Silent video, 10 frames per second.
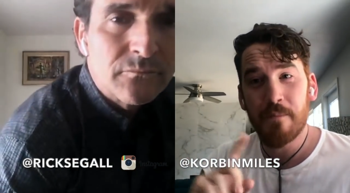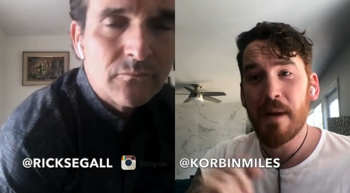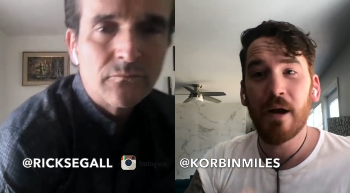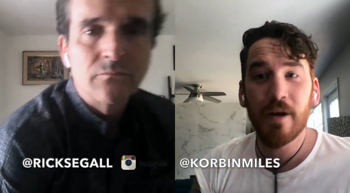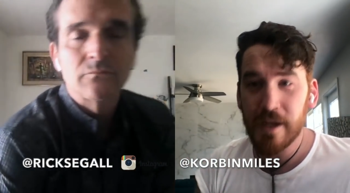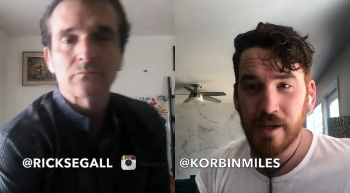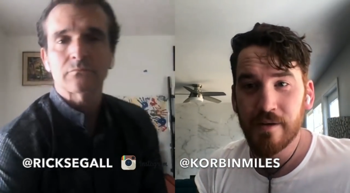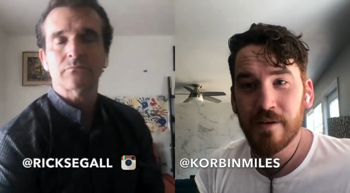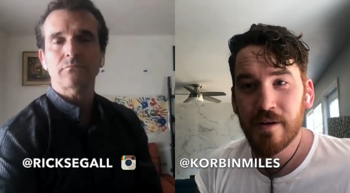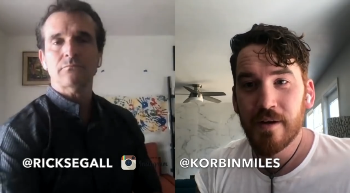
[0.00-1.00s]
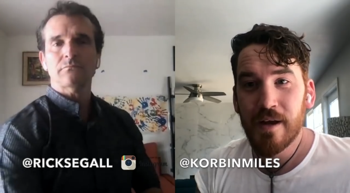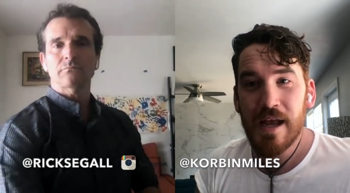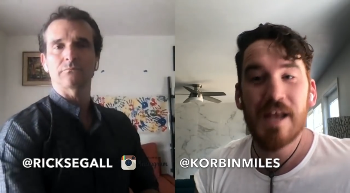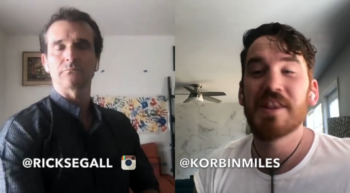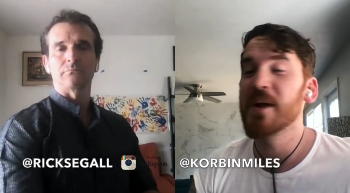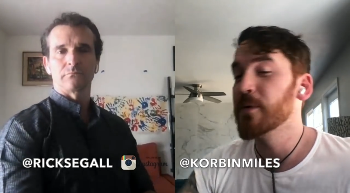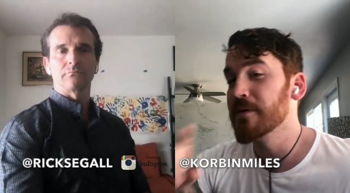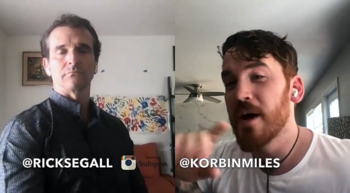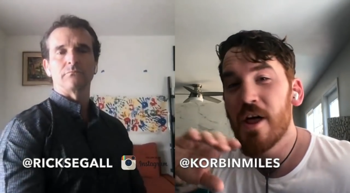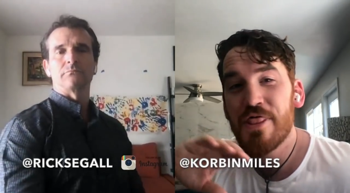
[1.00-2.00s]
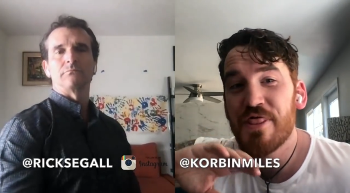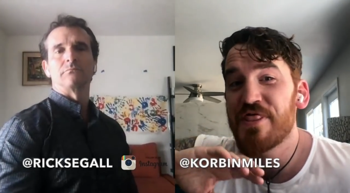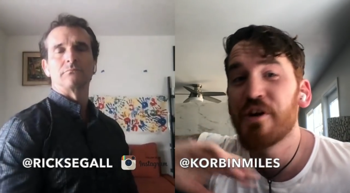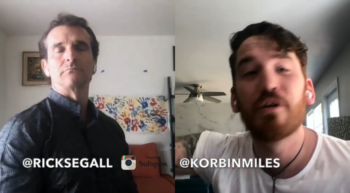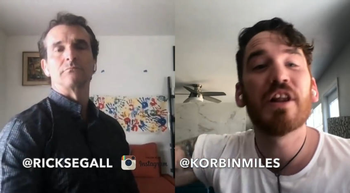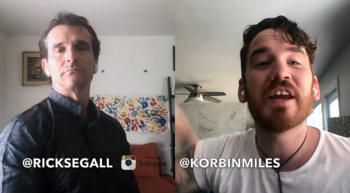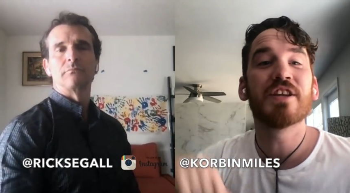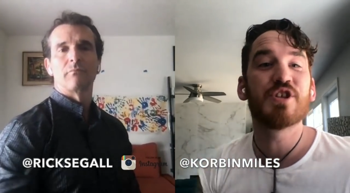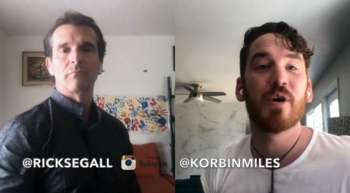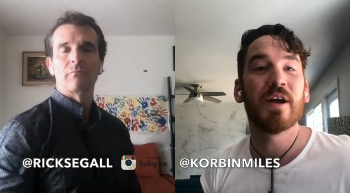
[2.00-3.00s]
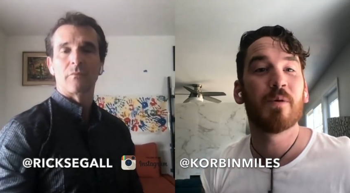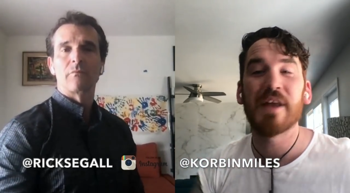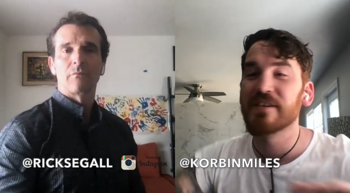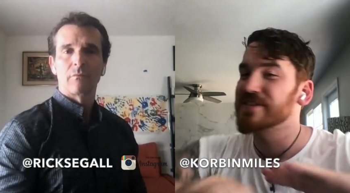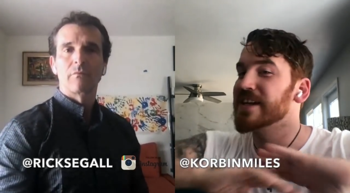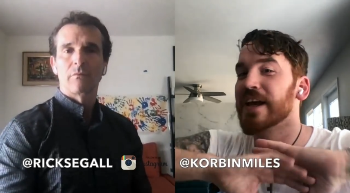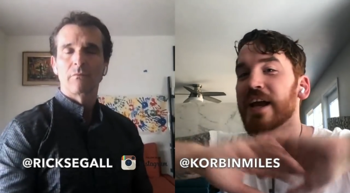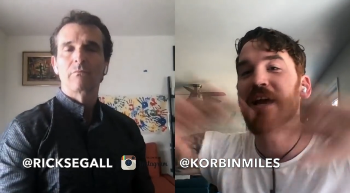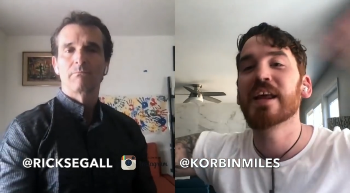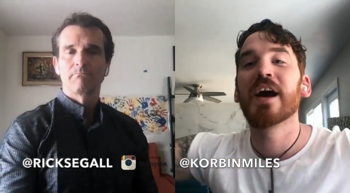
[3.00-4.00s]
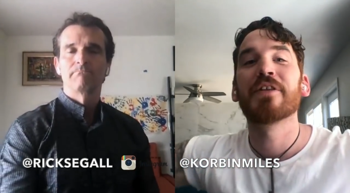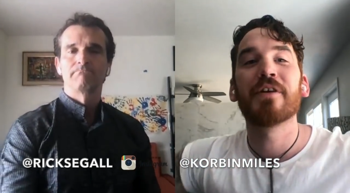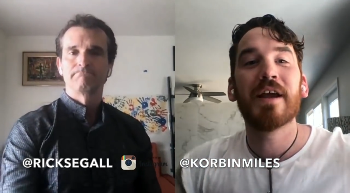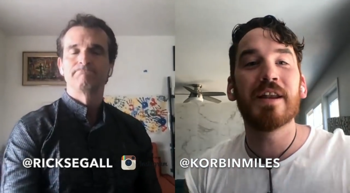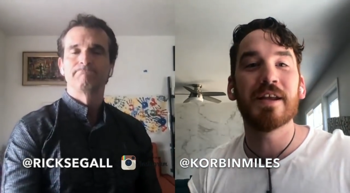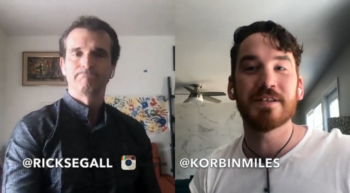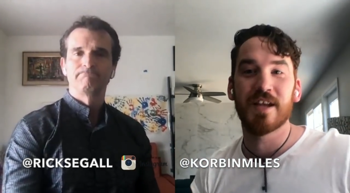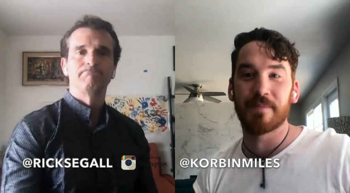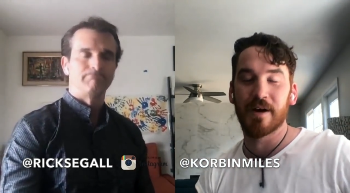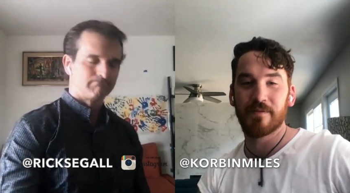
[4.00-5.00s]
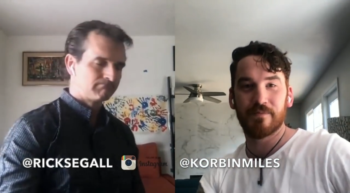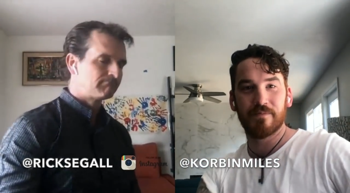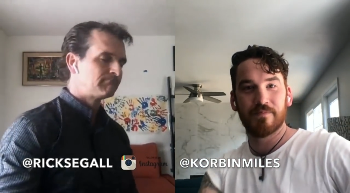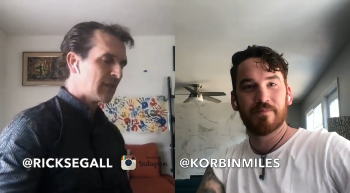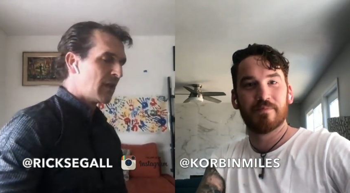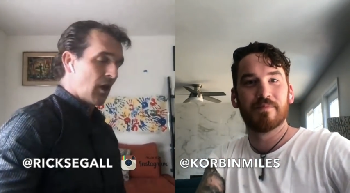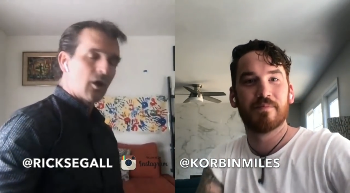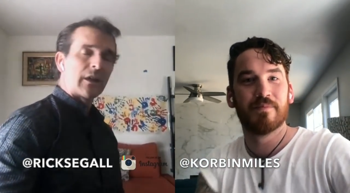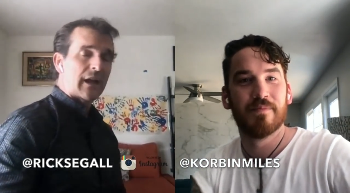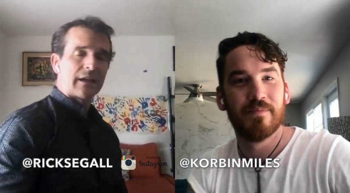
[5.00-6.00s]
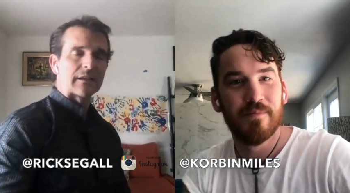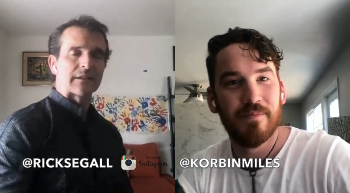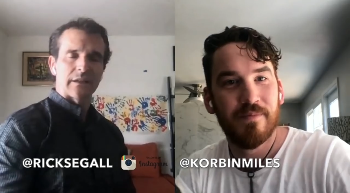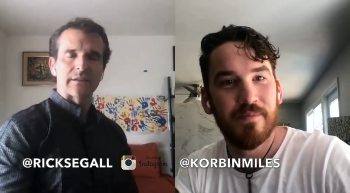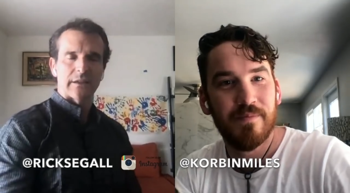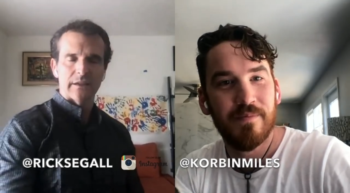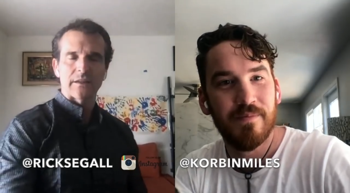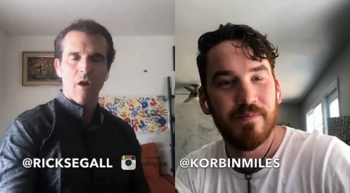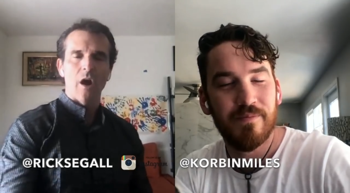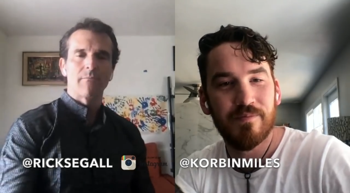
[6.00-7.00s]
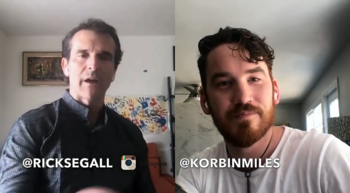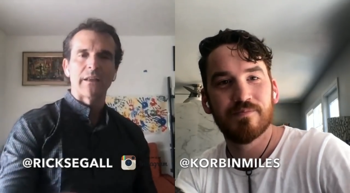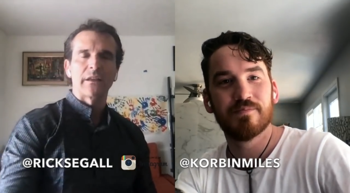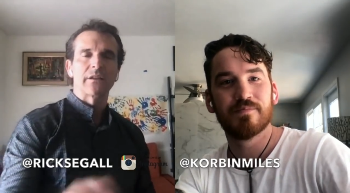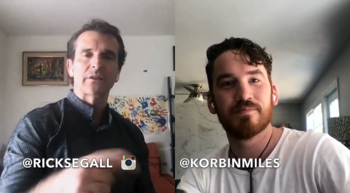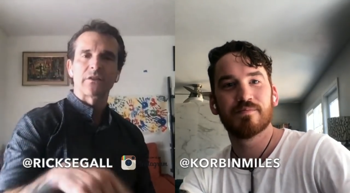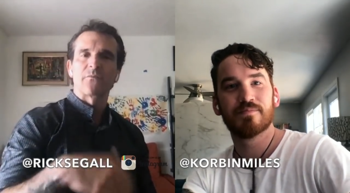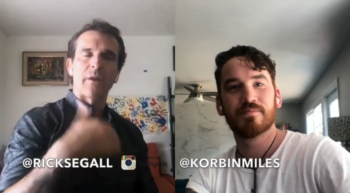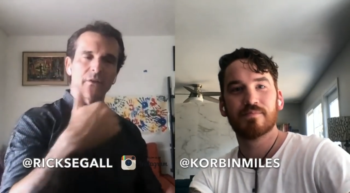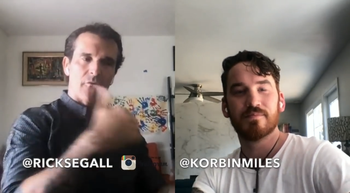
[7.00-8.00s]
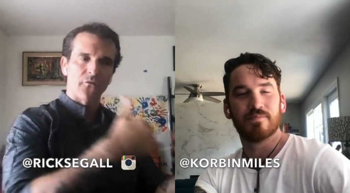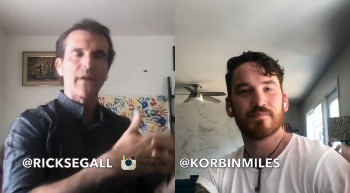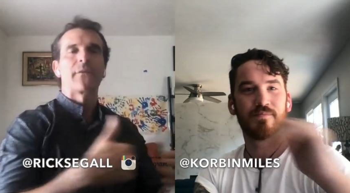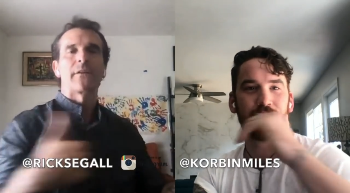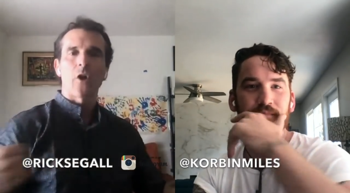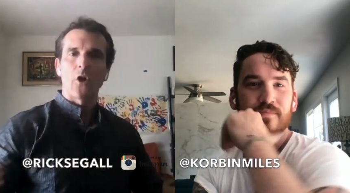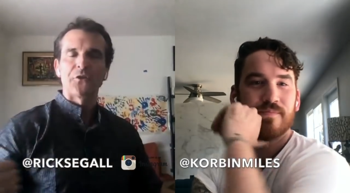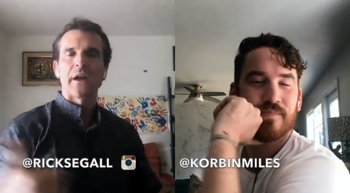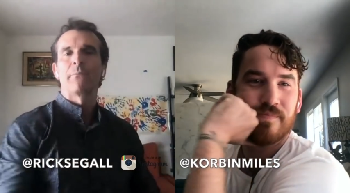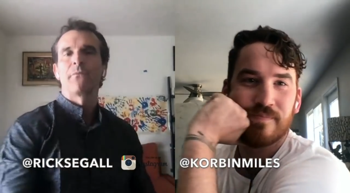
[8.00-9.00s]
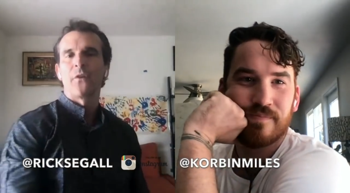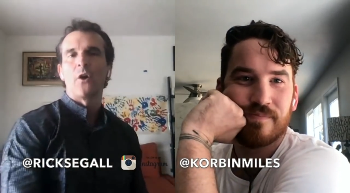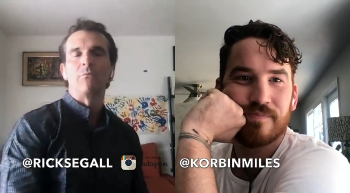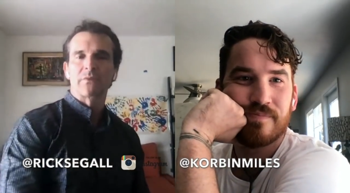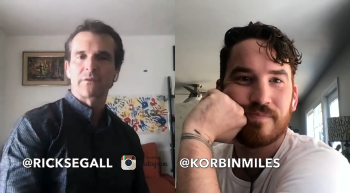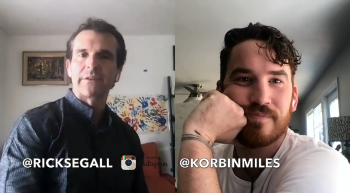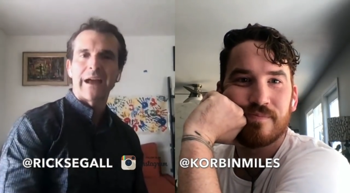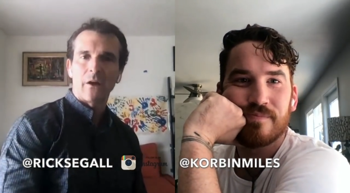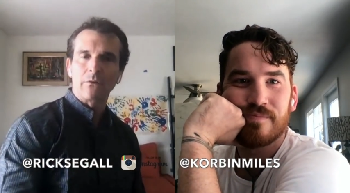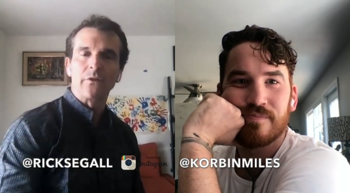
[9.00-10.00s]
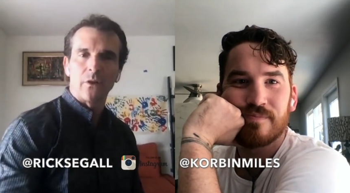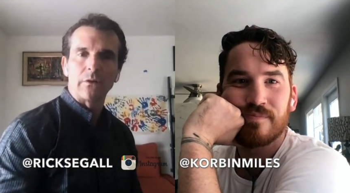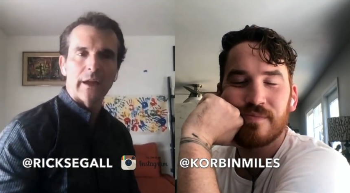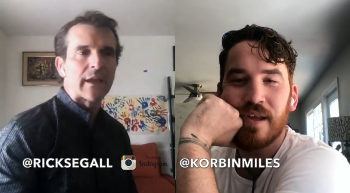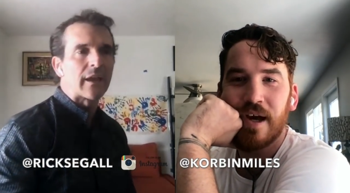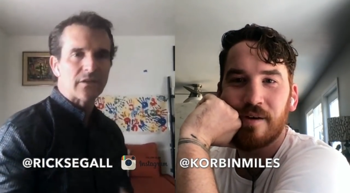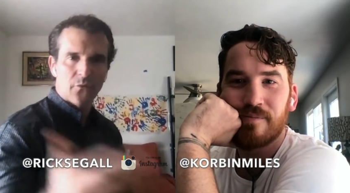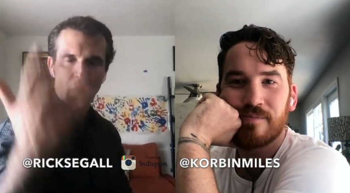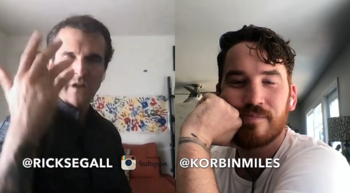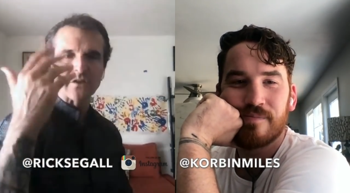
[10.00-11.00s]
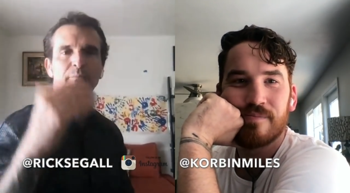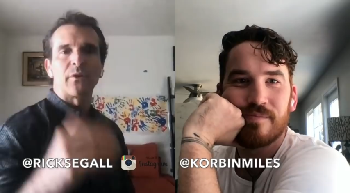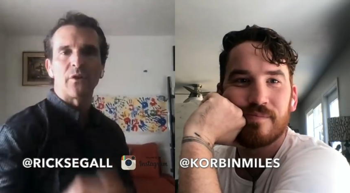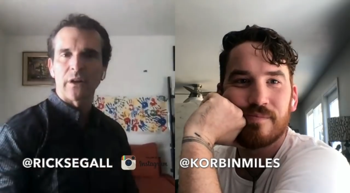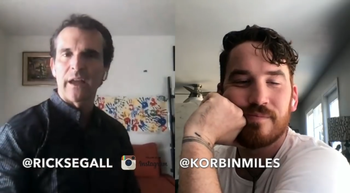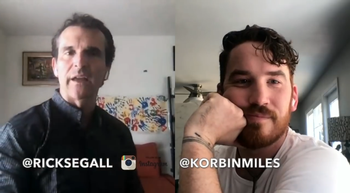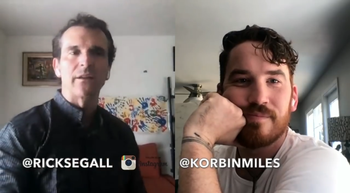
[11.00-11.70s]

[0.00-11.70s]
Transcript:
Speaker 1: an American and they would thoroughly enjoy it without seeing any other Indian cinema.
Speaker 2: Oh yeah, it's it's it's on my list of my favorite all time films now. You know, like yeah. Gangs of Wasseypur